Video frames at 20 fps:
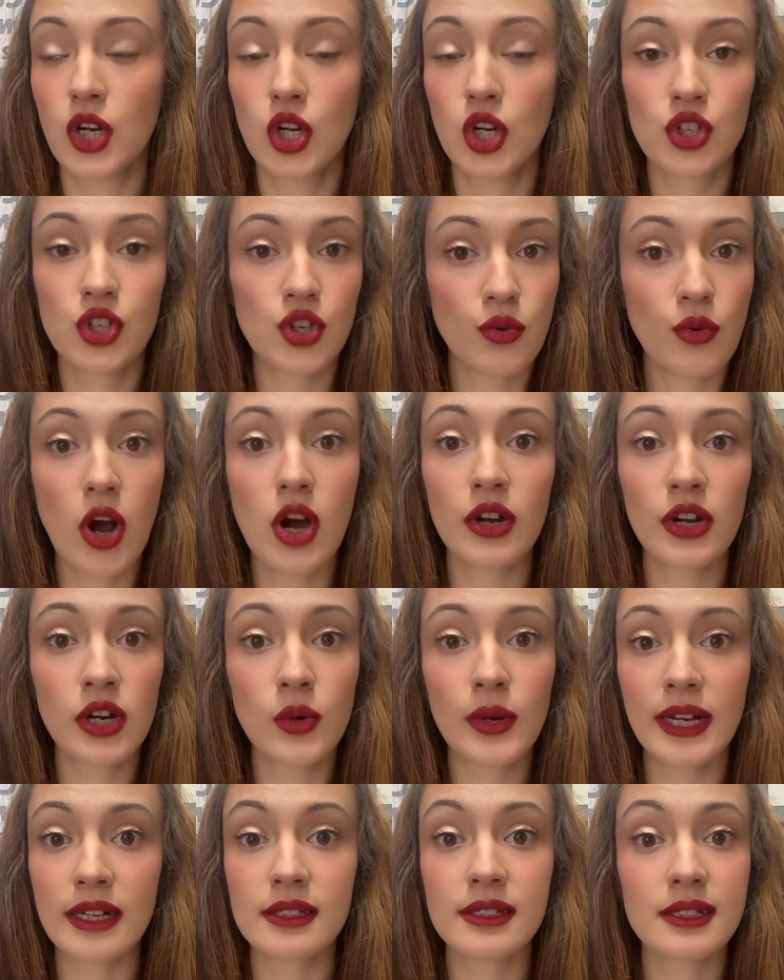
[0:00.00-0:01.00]
Toronto
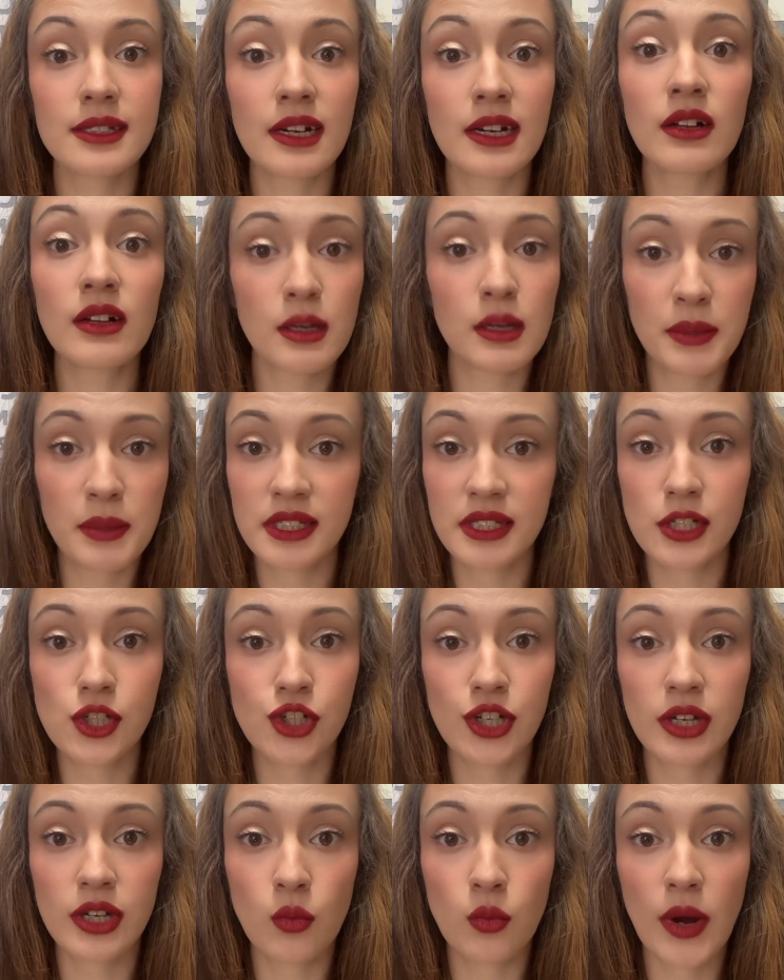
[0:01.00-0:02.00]
is still in a
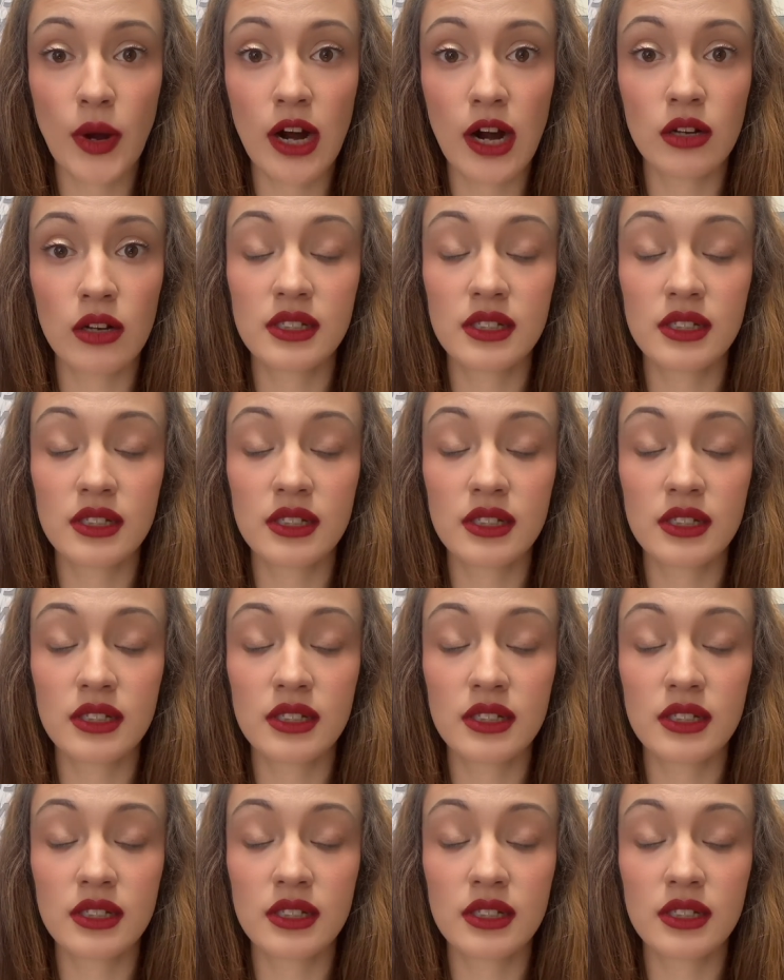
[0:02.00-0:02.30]
position where